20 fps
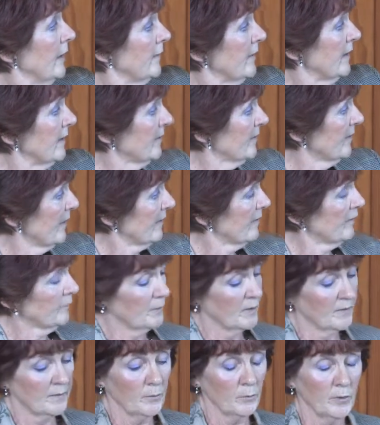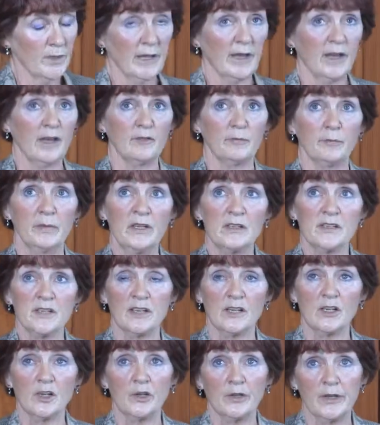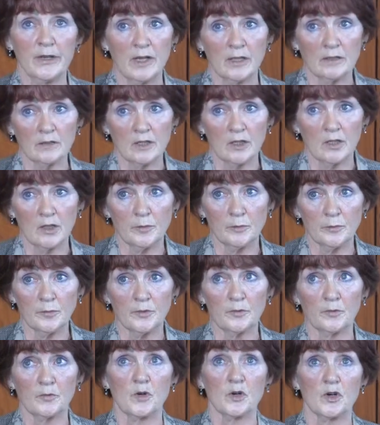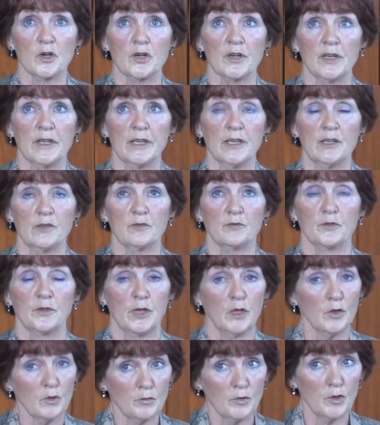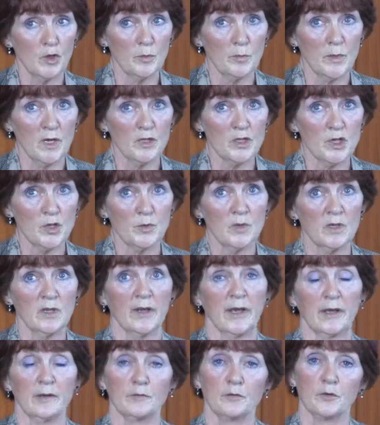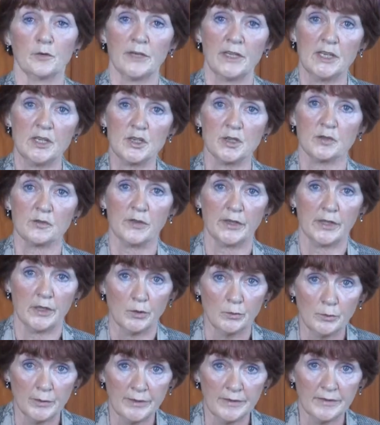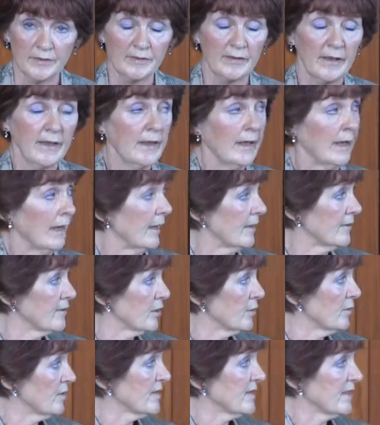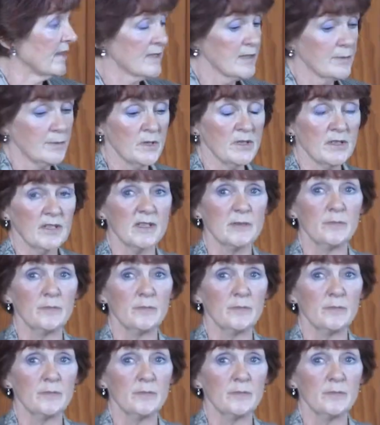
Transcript: The assessment that we have built-in learning outcomes for, each, for the overall module and for each of the units, and our assessment is